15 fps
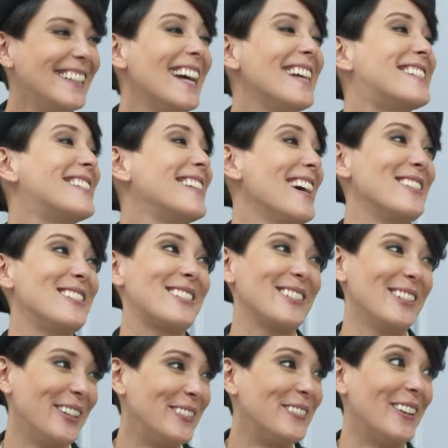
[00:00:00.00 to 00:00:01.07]
That sounds
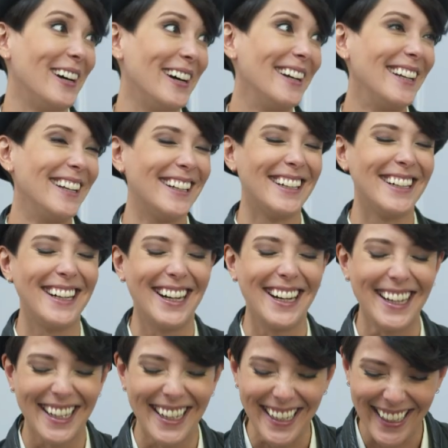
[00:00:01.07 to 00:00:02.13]
so right.
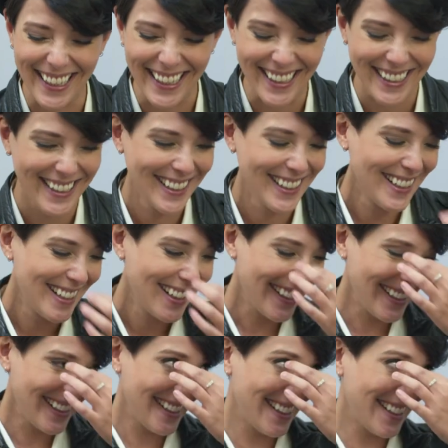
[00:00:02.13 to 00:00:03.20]
Why? Maybe I'm
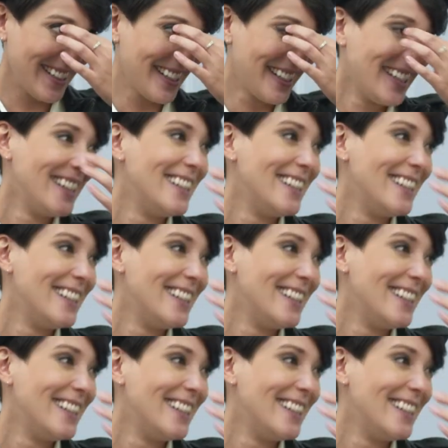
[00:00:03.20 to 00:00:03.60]
right. You never know,